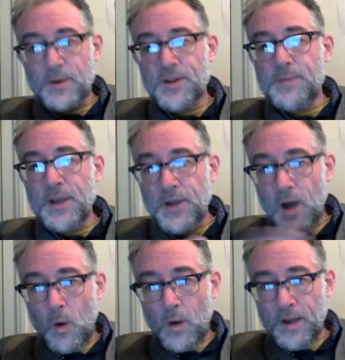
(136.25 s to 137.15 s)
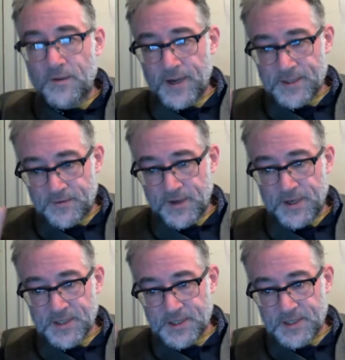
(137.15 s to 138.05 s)
there's been no investor
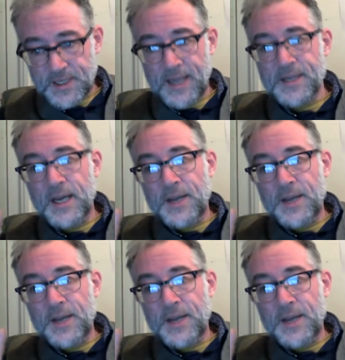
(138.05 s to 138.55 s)
versus state